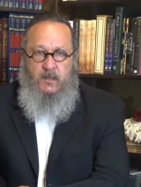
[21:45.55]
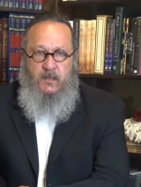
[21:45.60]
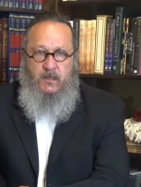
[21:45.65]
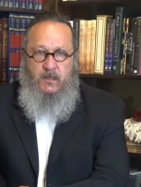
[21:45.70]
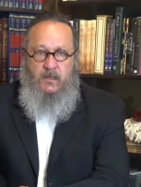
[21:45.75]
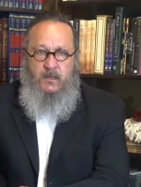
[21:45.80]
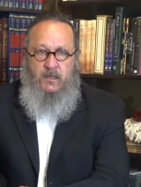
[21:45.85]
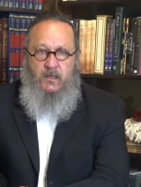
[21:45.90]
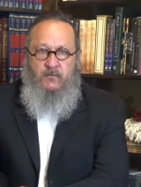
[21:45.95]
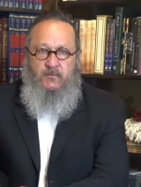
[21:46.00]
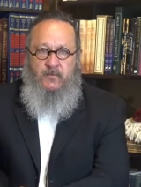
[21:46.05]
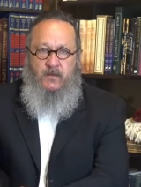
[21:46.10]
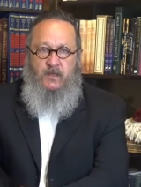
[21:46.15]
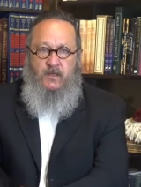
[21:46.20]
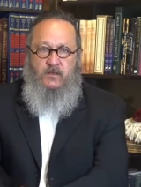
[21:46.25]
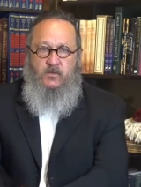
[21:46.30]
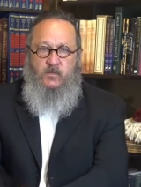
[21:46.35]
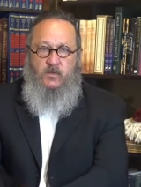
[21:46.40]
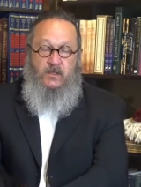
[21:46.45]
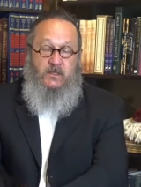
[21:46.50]
if he
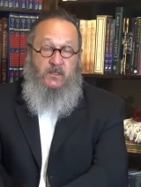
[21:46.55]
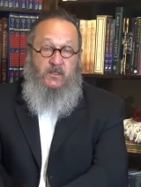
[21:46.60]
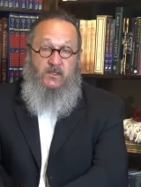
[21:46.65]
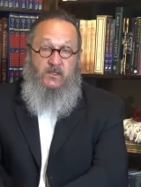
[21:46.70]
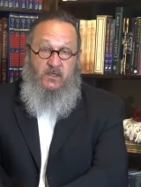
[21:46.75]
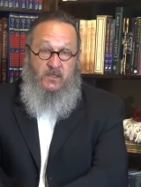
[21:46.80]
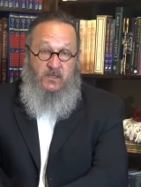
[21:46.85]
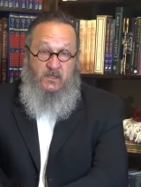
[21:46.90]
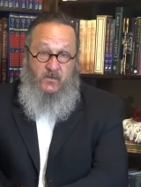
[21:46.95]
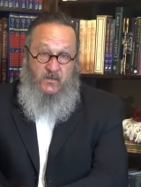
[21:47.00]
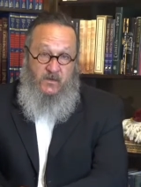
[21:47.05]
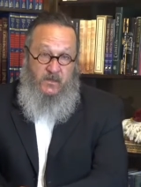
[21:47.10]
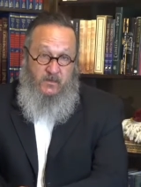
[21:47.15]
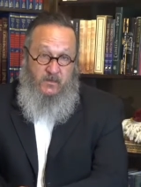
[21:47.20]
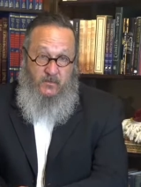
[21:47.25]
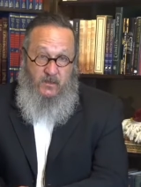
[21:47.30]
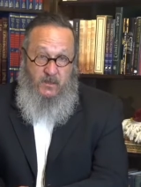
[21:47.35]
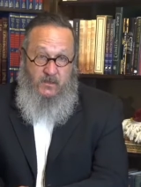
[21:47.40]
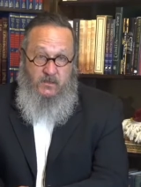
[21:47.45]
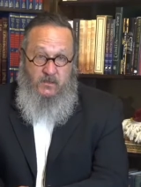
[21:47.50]
is within 6 feet
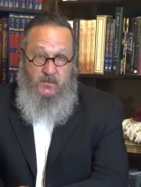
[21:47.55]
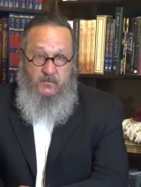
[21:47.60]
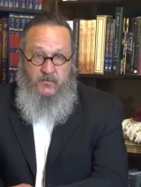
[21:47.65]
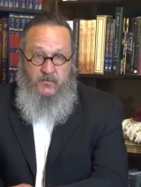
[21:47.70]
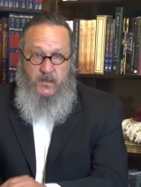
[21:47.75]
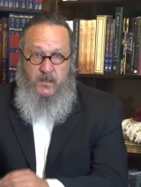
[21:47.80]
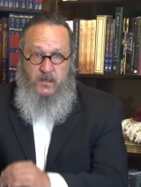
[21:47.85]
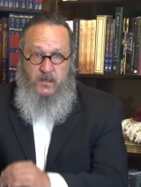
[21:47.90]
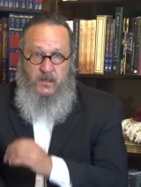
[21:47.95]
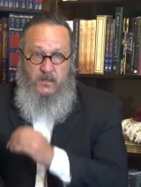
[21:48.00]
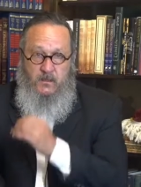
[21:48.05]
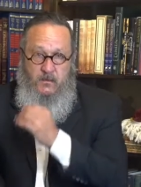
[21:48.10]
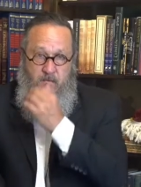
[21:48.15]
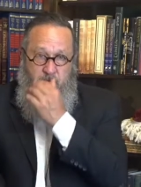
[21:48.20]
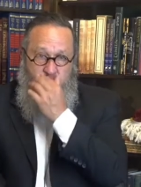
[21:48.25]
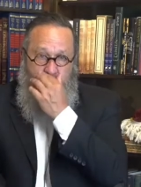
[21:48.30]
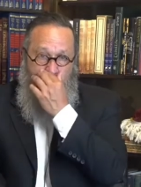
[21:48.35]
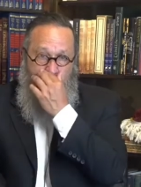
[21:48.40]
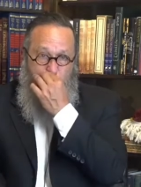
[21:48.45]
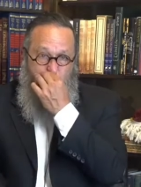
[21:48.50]
of us.
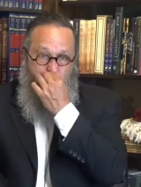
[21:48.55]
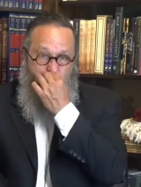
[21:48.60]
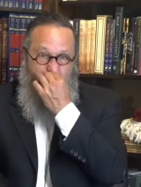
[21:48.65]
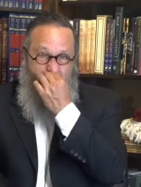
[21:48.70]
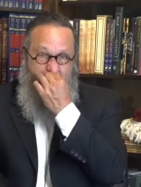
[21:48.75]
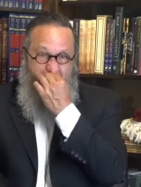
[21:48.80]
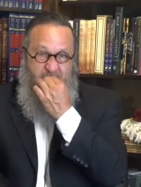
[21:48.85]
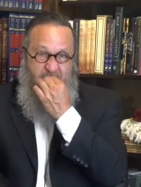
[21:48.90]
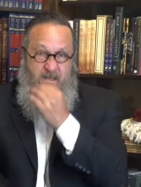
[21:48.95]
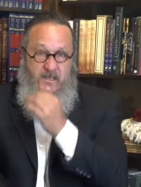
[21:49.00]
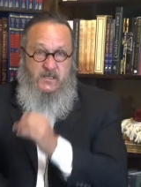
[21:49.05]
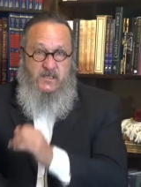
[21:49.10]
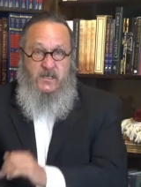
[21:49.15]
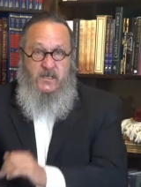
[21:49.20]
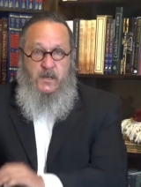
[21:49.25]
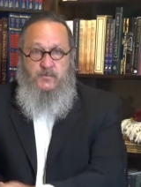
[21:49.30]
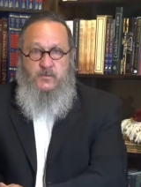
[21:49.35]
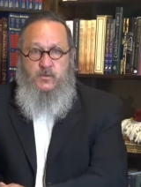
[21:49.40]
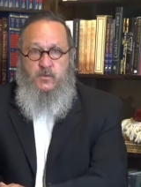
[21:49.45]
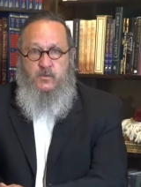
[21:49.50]
For an
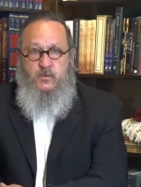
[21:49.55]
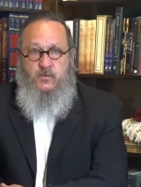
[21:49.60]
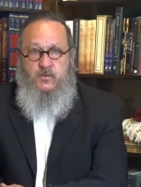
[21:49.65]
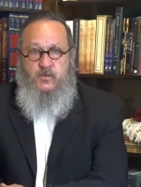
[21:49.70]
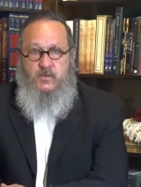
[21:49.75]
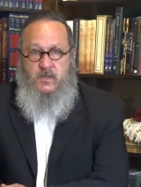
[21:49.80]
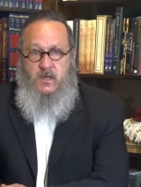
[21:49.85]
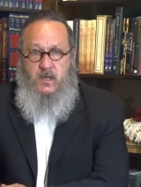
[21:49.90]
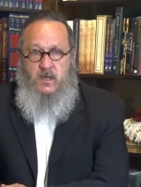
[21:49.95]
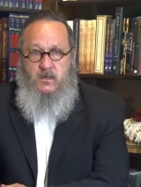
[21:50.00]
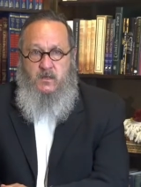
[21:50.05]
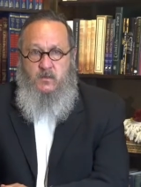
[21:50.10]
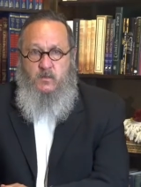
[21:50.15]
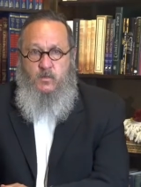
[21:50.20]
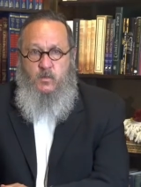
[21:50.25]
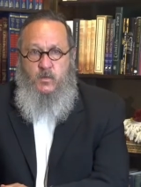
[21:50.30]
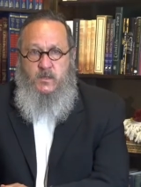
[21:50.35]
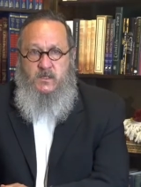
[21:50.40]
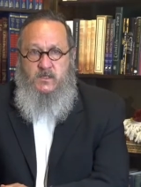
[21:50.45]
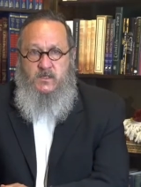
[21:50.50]
exceptional scholar,
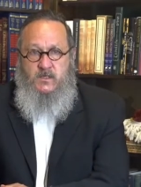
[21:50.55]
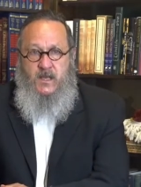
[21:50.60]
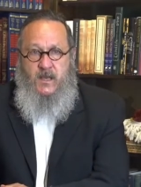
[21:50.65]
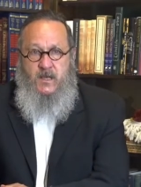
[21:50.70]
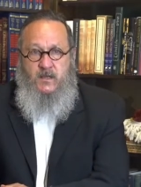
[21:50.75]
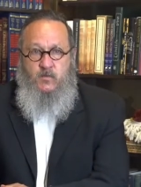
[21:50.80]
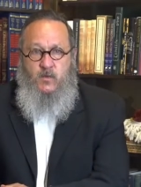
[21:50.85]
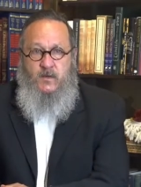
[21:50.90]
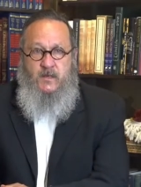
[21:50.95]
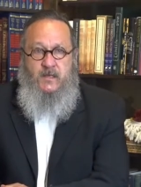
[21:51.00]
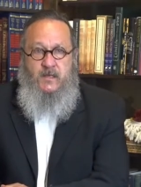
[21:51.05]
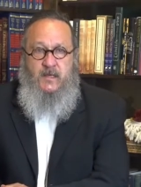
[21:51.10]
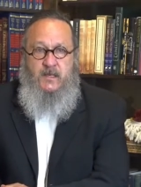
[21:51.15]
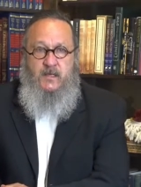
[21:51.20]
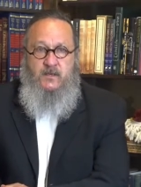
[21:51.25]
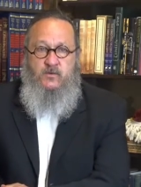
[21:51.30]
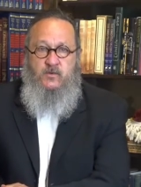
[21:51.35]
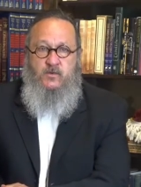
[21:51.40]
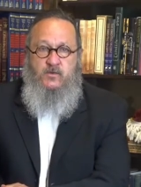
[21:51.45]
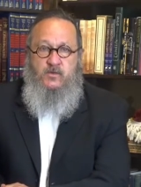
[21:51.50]
we stand when he
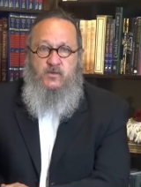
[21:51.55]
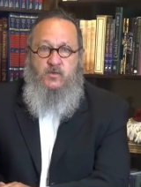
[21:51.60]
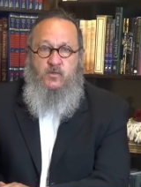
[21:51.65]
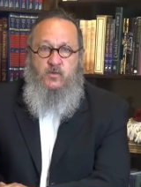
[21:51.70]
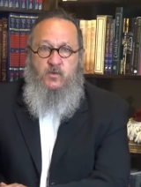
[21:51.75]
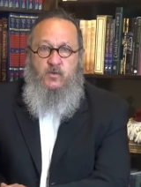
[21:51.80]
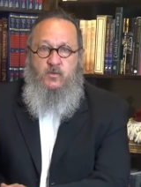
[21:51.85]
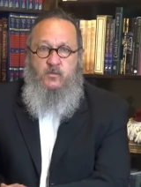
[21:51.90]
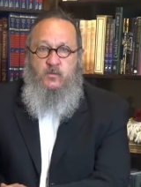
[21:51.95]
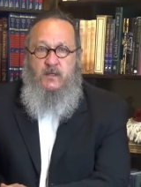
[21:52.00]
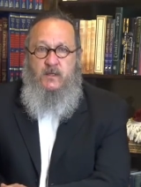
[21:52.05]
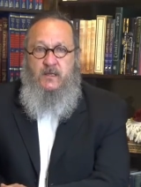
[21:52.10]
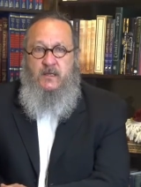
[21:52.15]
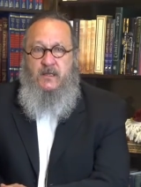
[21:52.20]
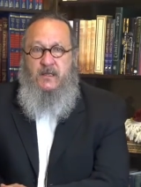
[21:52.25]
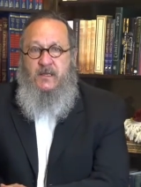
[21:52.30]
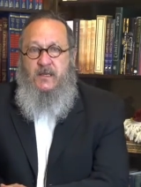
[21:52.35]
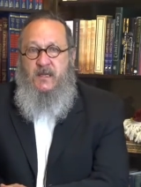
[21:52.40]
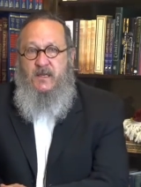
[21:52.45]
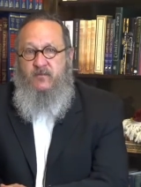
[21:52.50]
enters the room,
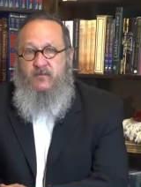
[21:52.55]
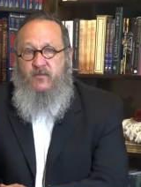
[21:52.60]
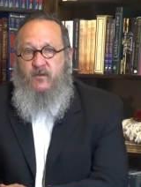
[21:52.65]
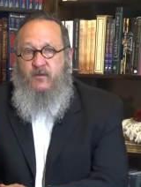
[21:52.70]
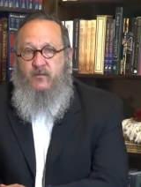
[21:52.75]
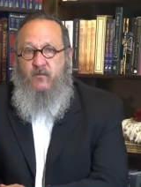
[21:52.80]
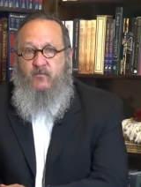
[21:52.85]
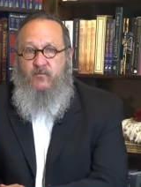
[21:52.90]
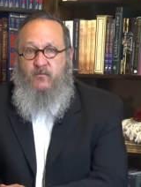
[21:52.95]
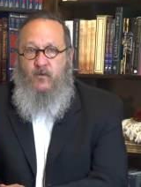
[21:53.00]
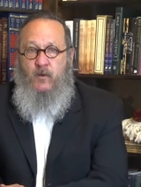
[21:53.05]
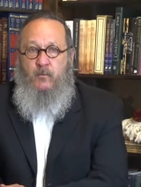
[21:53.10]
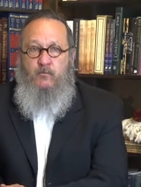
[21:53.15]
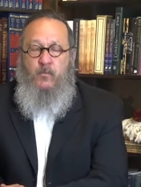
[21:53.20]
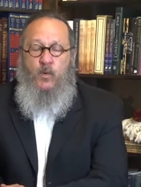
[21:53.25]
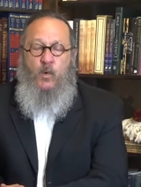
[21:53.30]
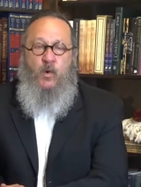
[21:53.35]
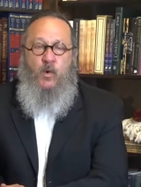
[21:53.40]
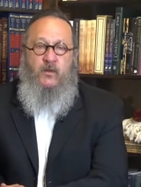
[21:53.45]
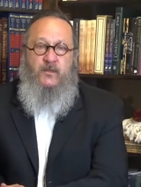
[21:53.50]
even from
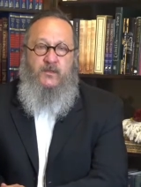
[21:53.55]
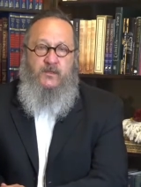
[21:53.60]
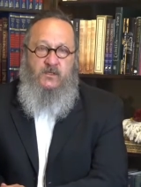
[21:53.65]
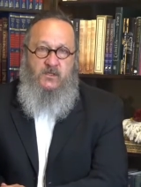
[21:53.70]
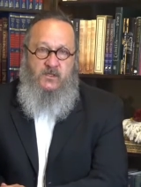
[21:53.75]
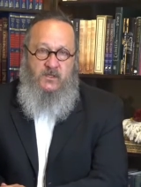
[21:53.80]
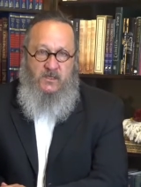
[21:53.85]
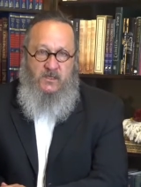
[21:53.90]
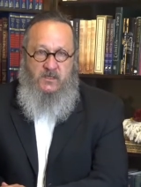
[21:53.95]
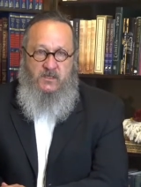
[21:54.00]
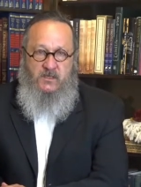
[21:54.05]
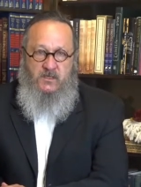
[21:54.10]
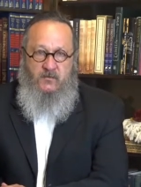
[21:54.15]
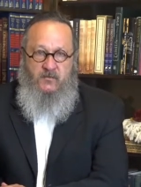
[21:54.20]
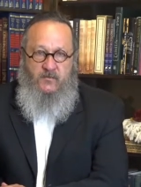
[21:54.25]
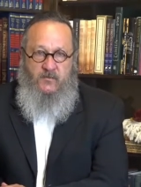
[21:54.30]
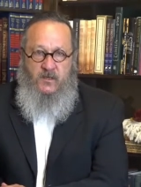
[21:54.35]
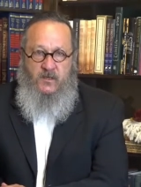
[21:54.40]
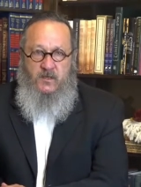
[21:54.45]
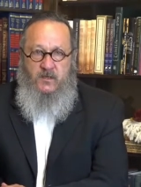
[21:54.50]
more than 6
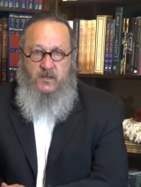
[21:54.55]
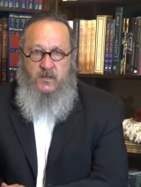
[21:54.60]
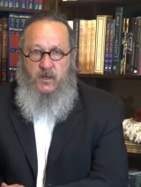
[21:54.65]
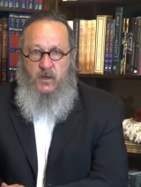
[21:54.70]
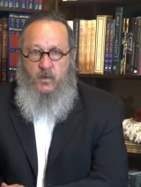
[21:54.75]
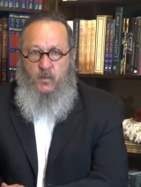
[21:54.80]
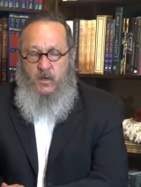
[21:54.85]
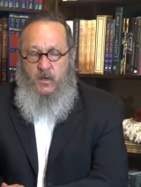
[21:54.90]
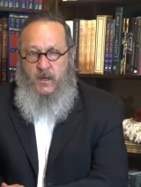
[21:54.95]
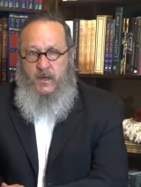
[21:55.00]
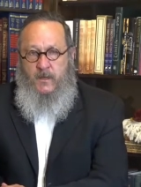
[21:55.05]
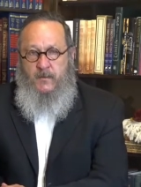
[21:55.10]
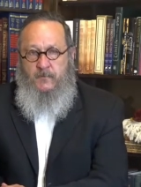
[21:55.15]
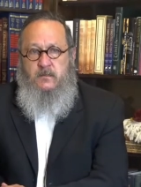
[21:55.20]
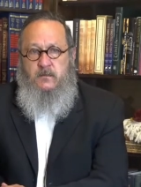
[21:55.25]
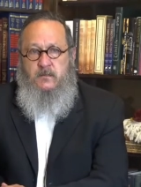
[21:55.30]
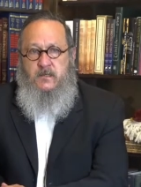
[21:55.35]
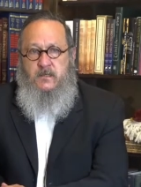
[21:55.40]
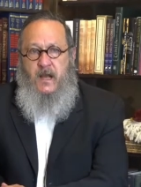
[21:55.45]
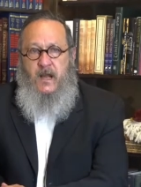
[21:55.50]
feet away.
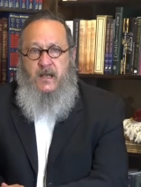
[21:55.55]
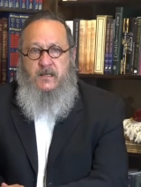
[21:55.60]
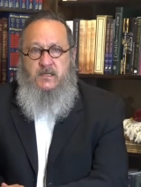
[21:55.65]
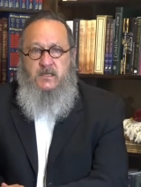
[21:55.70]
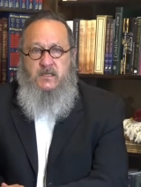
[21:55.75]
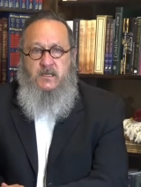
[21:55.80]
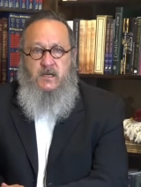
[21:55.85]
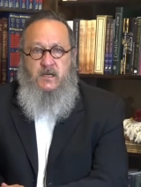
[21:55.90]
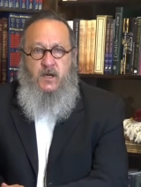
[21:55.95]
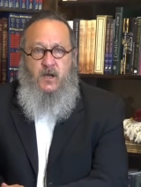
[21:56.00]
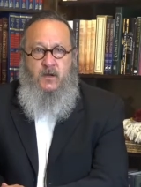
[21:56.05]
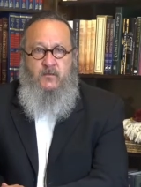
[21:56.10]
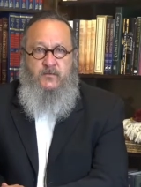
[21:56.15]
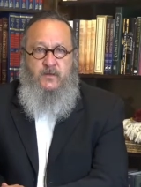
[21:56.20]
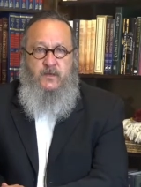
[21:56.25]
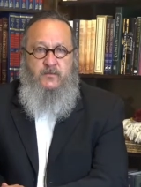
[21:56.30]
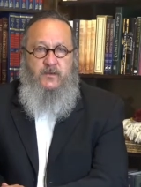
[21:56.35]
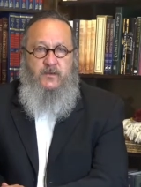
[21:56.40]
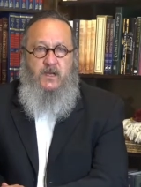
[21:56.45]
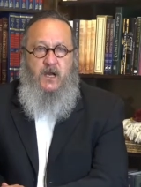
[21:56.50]
The idea of
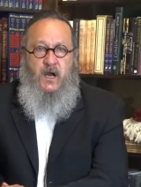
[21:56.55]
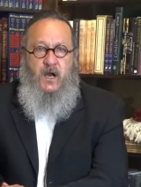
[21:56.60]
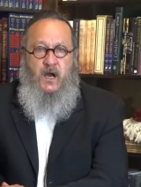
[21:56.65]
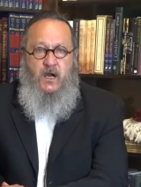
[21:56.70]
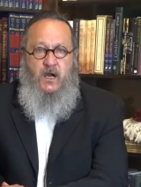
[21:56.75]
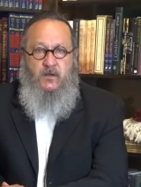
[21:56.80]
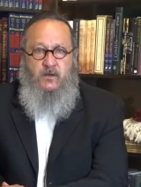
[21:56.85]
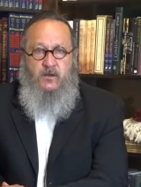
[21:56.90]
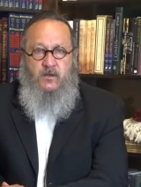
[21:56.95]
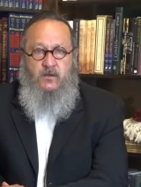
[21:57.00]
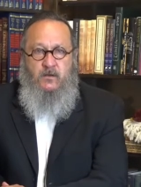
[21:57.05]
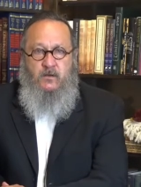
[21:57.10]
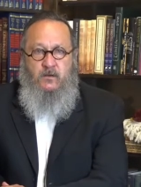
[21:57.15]
giving honor